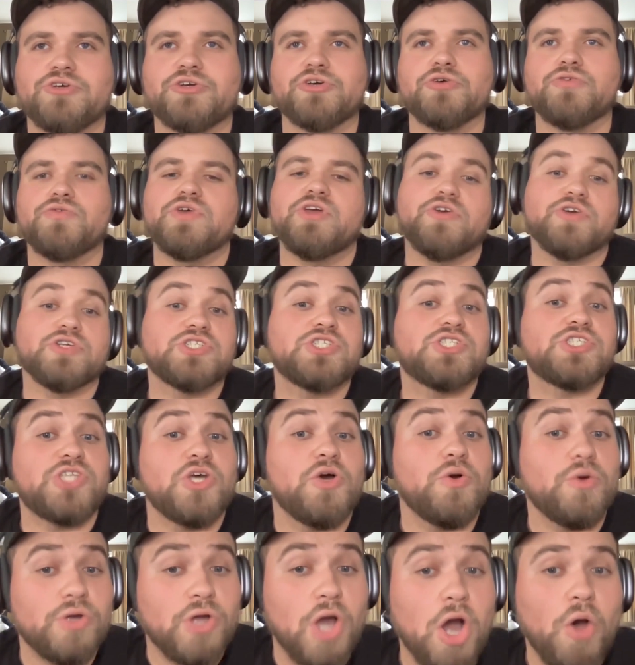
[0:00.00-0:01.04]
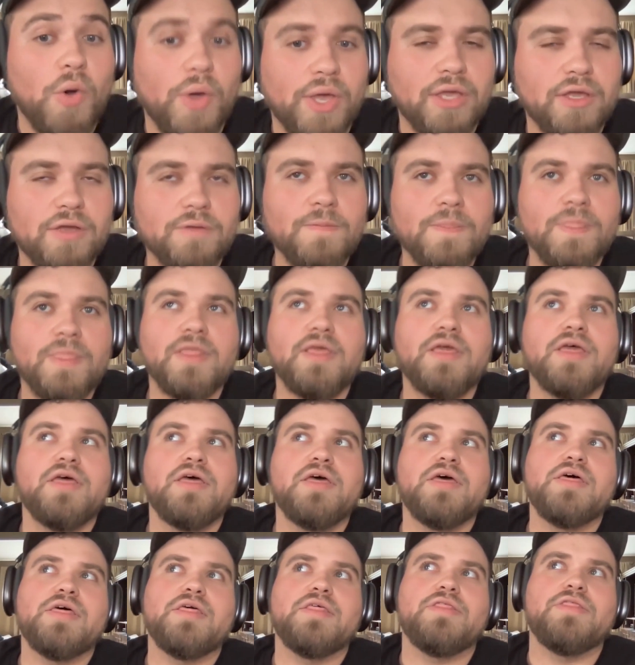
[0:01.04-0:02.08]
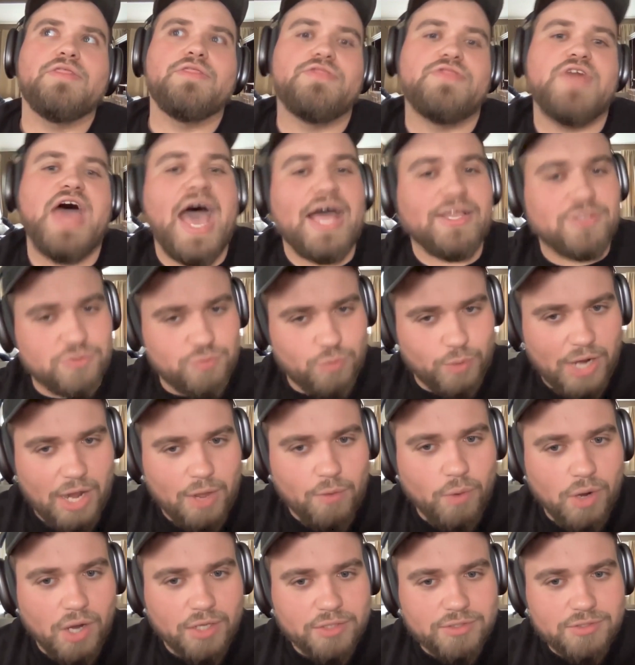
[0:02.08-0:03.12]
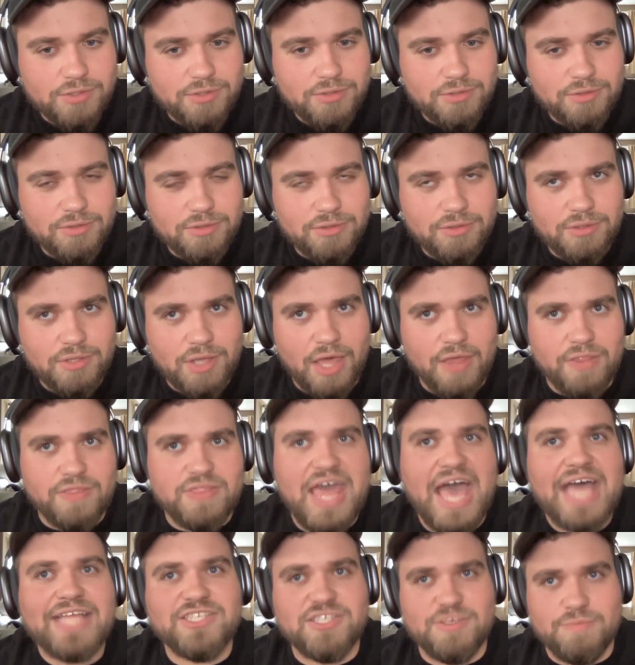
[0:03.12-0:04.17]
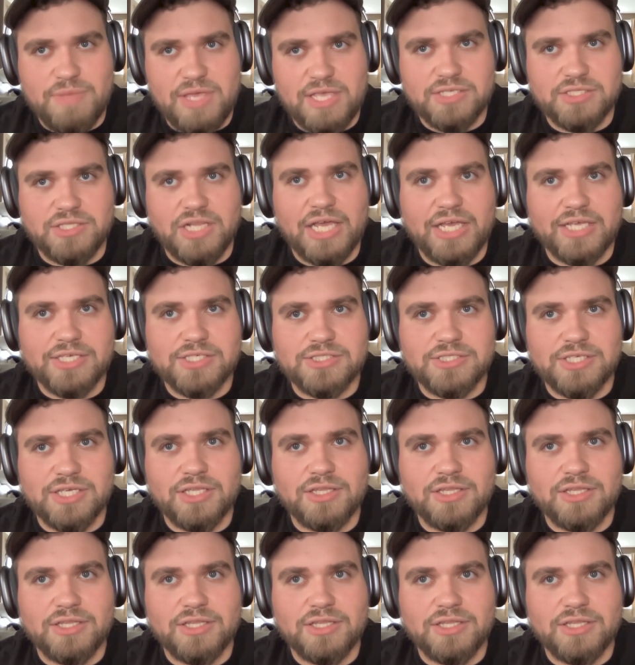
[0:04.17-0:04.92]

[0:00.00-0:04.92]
career, is still going. That's what I want, and that to me is legacy.